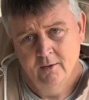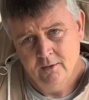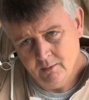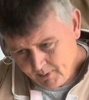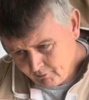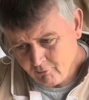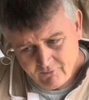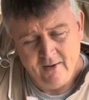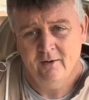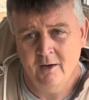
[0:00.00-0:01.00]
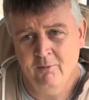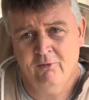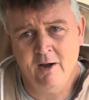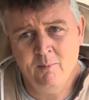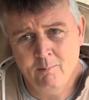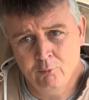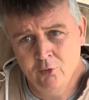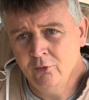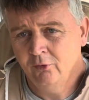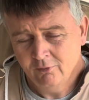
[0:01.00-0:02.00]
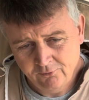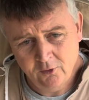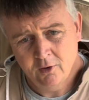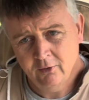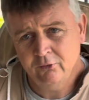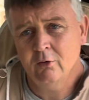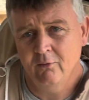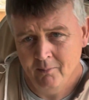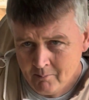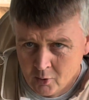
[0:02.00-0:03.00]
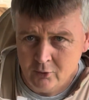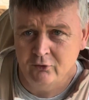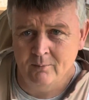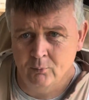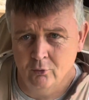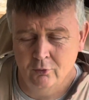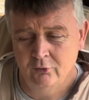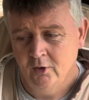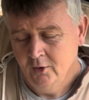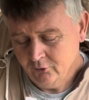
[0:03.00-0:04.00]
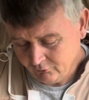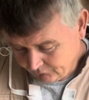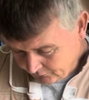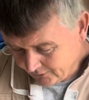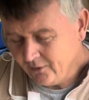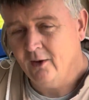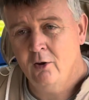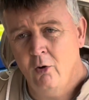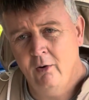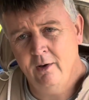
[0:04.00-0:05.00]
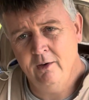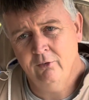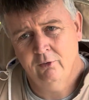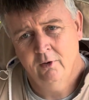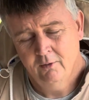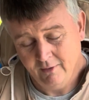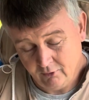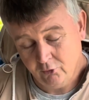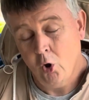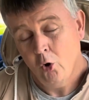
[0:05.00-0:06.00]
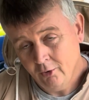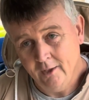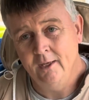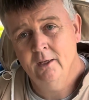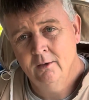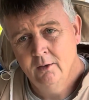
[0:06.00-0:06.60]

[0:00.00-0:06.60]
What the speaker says: You're better off adding a frame of brood first, of emerging brood, to flood that colony